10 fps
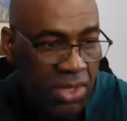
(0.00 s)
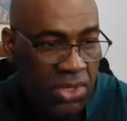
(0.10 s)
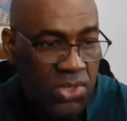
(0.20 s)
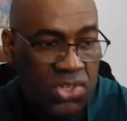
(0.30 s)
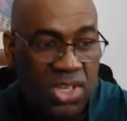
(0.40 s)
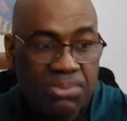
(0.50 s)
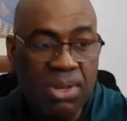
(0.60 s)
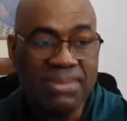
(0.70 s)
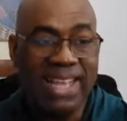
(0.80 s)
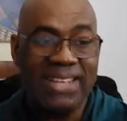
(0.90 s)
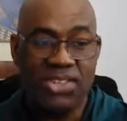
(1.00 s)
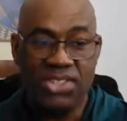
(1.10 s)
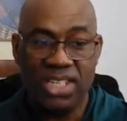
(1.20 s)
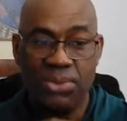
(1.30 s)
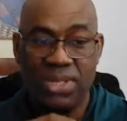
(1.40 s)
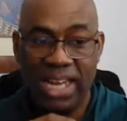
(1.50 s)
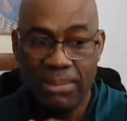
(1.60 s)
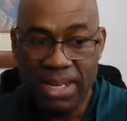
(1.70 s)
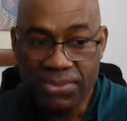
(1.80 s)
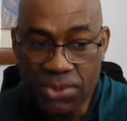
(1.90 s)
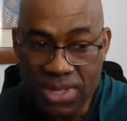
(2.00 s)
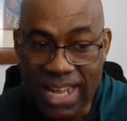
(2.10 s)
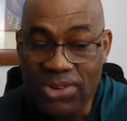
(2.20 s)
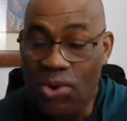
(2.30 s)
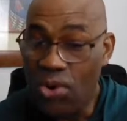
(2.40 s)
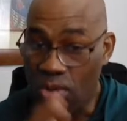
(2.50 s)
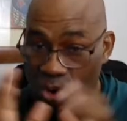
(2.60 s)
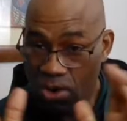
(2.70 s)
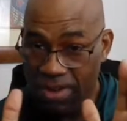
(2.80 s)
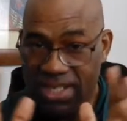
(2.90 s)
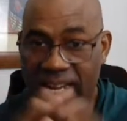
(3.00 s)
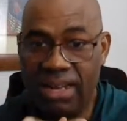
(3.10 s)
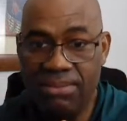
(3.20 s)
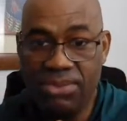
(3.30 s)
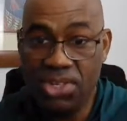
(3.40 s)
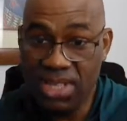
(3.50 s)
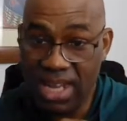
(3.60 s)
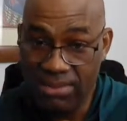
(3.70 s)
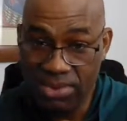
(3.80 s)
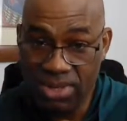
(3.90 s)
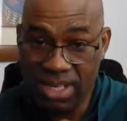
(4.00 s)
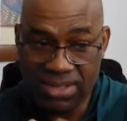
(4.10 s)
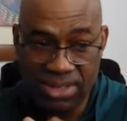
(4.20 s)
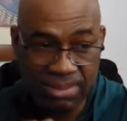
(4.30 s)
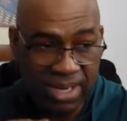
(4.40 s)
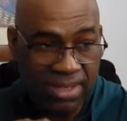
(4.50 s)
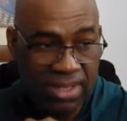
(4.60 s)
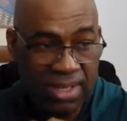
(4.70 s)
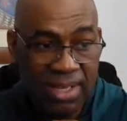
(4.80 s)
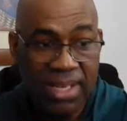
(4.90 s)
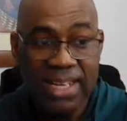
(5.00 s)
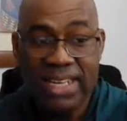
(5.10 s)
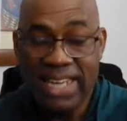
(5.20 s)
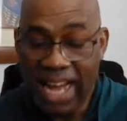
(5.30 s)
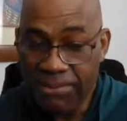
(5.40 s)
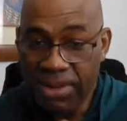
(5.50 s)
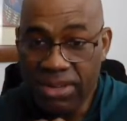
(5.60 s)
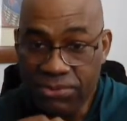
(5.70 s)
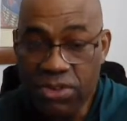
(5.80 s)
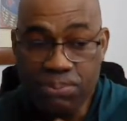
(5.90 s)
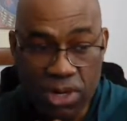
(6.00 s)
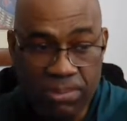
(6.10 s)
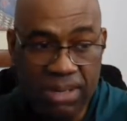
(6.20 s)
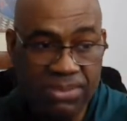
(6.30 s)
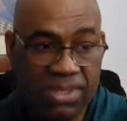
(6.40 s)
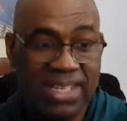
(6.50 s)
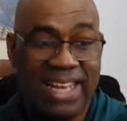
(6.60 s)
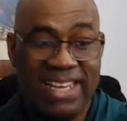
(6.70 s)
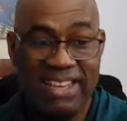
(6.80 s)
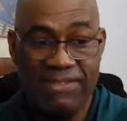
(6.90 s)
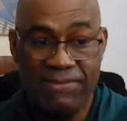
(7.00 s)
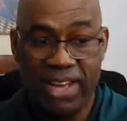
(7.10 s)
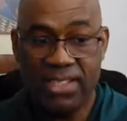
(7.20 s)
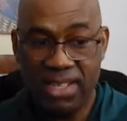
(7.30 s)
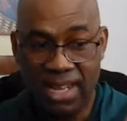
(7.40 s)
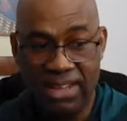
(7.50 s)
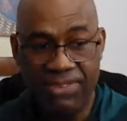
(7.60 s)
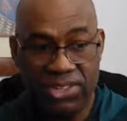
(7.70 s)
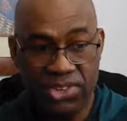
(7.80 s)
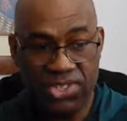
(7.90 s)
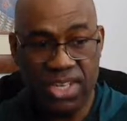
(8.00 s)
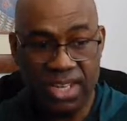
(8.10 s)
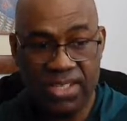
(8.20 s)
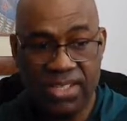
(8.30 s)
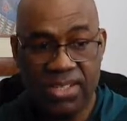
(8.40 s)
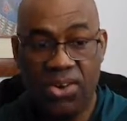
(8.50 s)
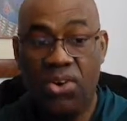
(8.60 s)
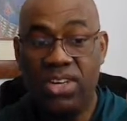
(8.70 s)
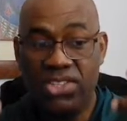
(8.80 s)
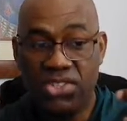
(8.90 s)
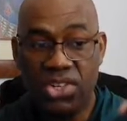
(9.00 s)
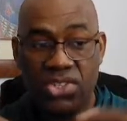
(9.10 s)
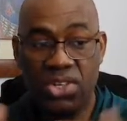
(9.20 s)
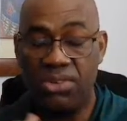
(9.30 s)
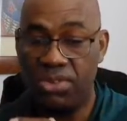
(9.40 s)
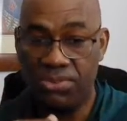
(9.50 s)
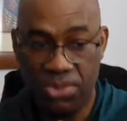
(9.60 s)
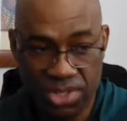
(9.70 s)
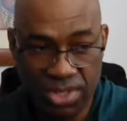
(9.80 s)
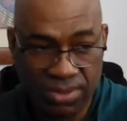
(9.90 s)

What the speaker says: So symptoms associated with diabetes food can occur over time. Just know that in your mind. Diabetic foot problems can affect your skins or the structure of your foot.